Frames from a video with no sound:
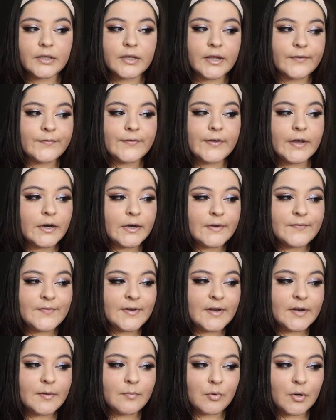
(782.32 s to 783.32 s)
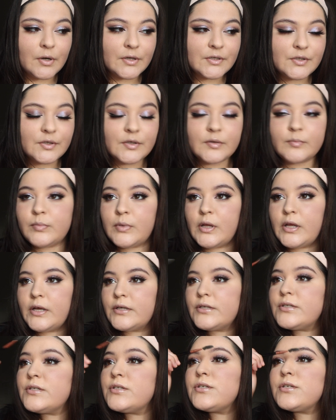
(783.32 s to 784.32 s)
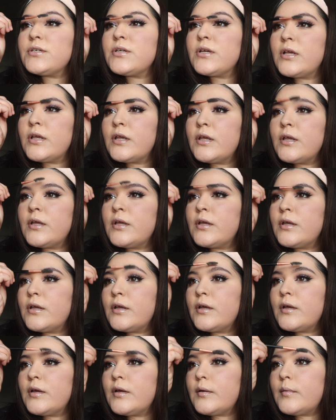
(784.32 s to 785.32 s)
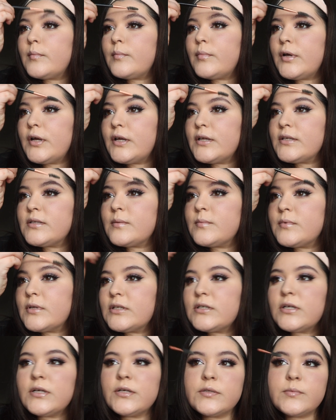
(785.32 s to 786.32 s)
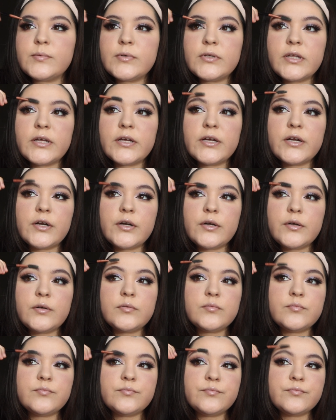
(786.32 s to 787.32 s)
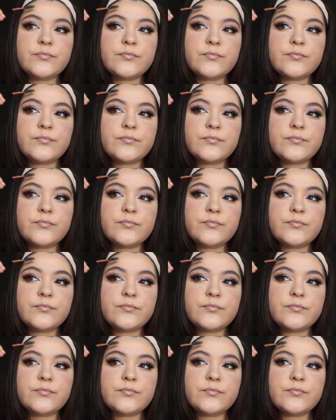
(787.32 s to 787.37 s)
Like I feel like I don't even need bronzer or blush. But something tells me like, girl,